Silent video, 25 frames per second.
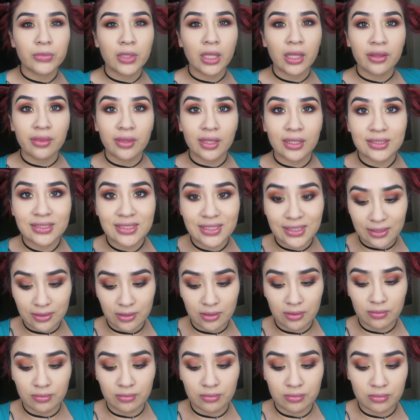and that's it.
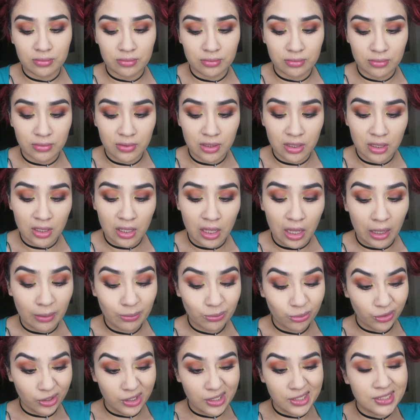
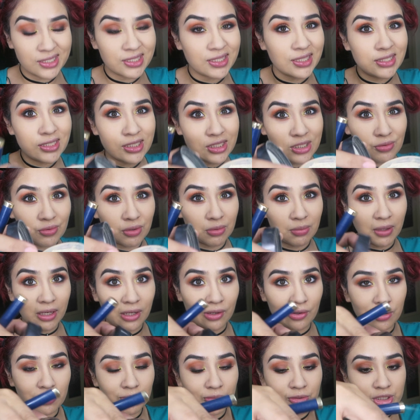I'm pretty stingy with my
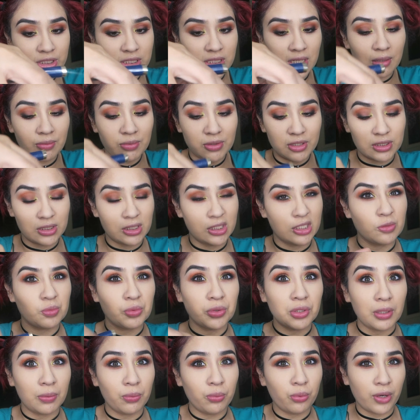Laura Mercier because it's
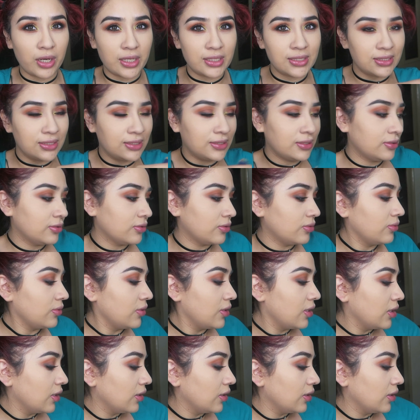pretty pricey, so